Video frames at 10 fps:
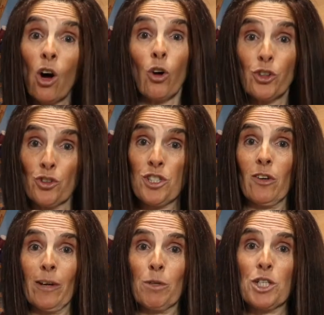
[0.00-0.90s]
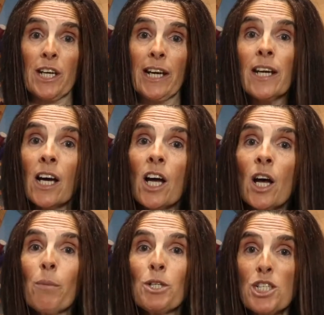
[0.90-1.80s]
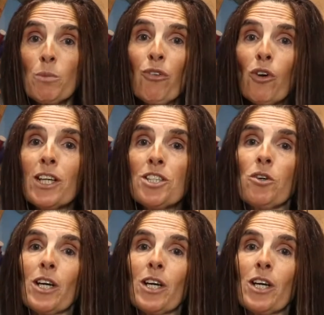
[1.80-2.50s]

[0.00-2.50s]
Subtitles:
on your sewing machine. But just before I do,